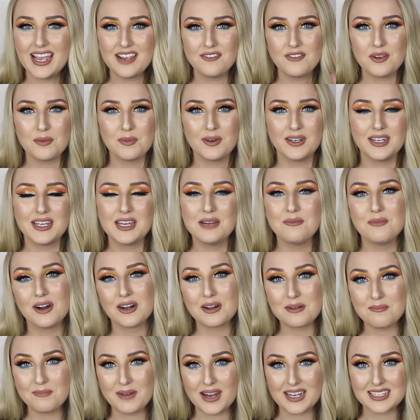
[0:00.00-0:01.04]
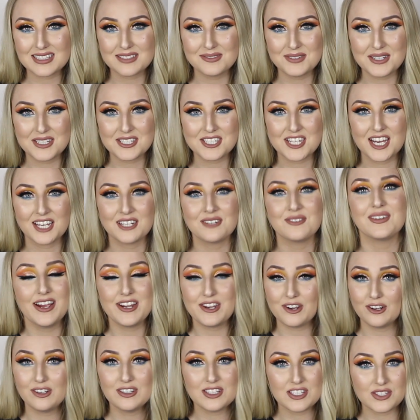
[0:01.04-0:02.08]
Hey everybody, and welcome back to my channel. I
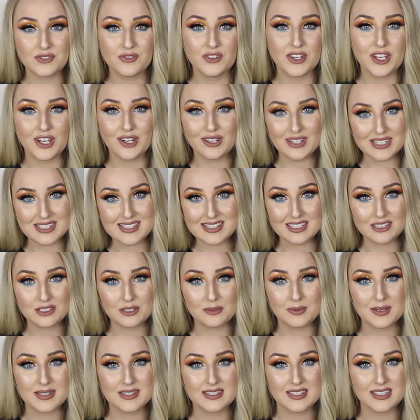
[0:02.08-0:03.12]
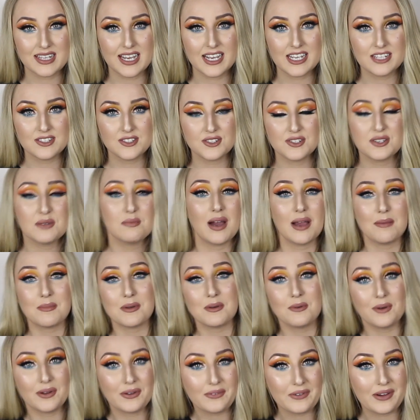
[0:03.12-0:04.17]
know this video is a little bit delayed, so you might
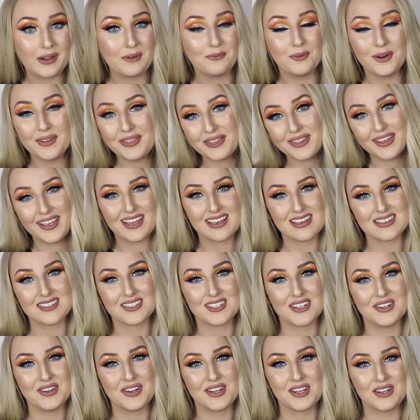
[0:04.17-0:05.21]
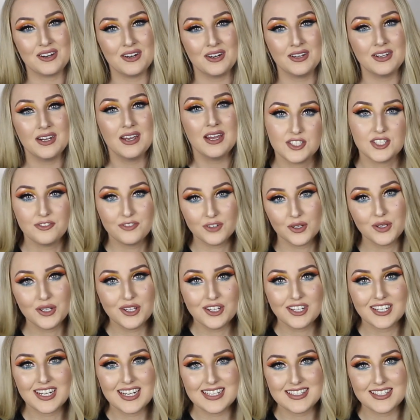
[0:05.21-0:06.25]
be wondering what the heck is going on. To fill
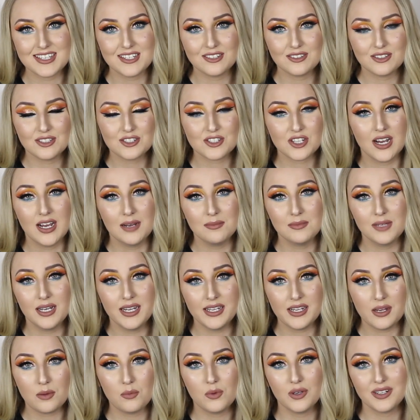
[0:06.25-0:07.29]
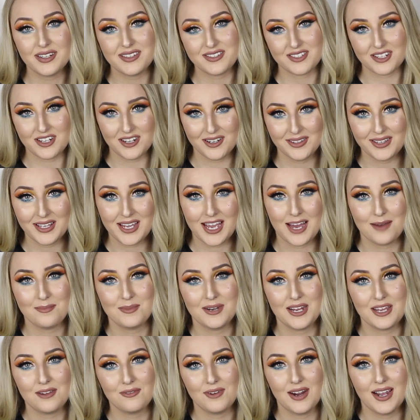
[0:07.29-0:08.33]
you guys in on the timeline and what is currently
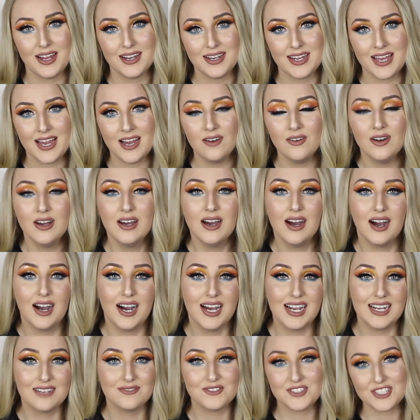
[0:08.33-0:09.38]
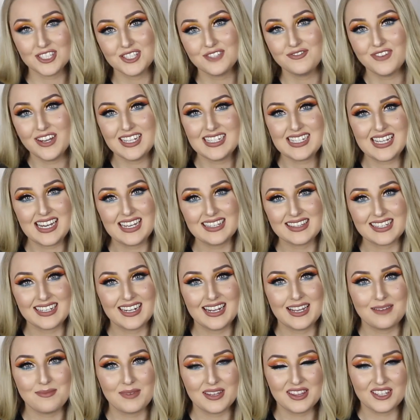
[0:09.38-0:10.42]
happening right now, I have just found out that
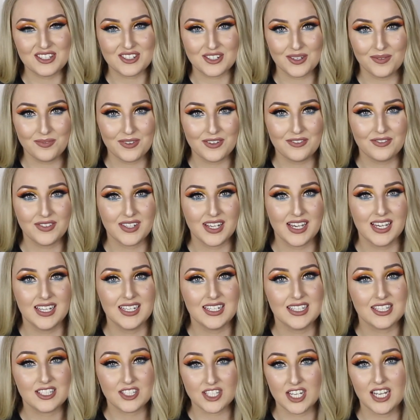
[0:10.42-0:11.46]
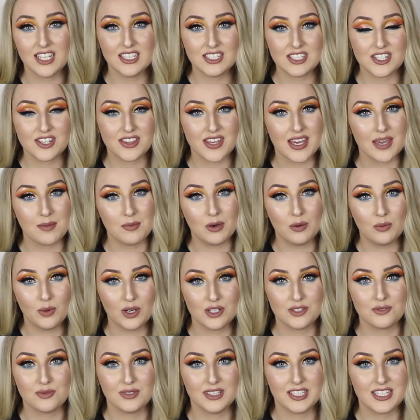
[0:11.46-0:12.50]
I am in the top fifteen and the challenge theme
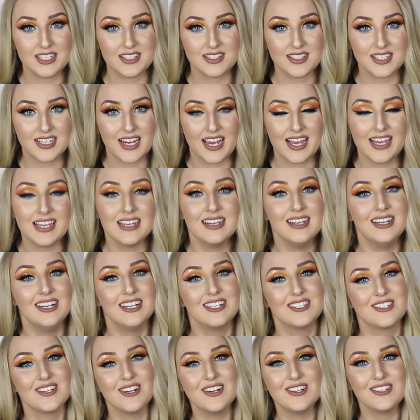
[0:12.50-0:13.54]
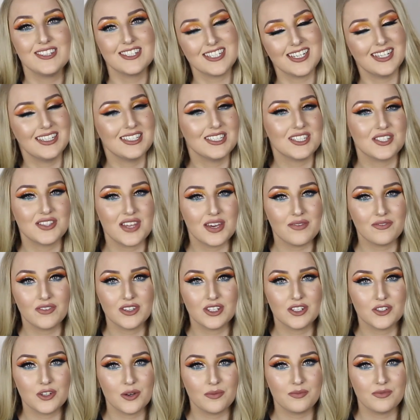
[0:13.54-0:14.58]
was released today. So the challenge theme for
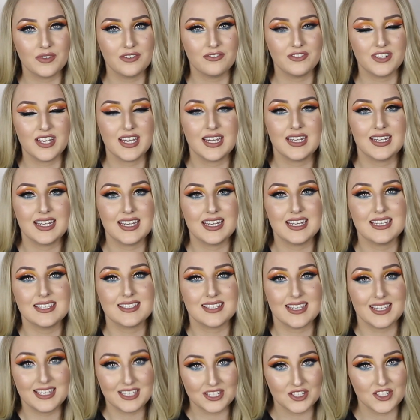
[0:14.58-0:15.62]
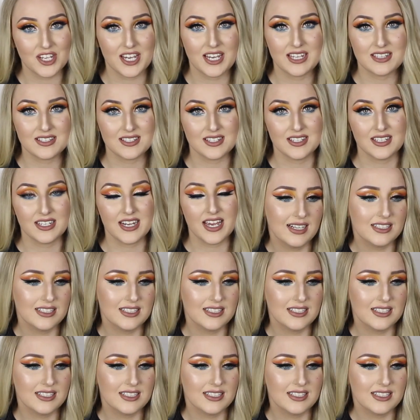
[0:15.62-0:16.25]
the top fifteen is Enchanted.